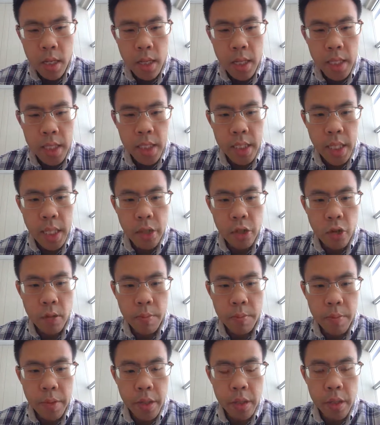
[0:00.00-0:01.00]
let's say you're
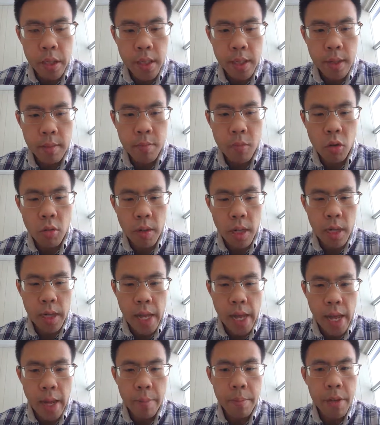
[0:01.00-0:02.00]
building a mobile
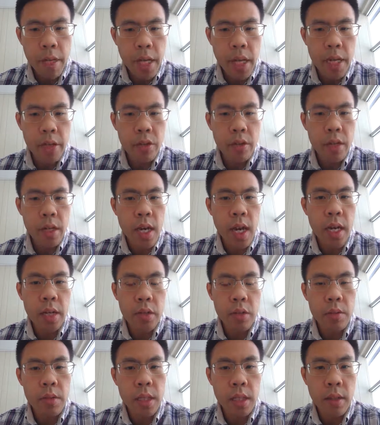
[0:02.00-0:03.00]
app and you're
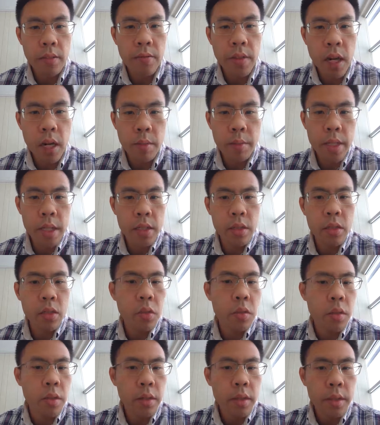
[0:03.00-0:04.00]
not using the Firebase
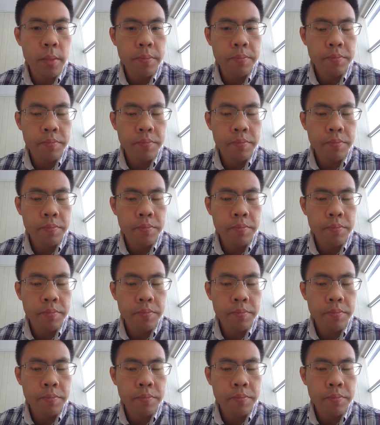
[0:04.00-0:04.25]
tools.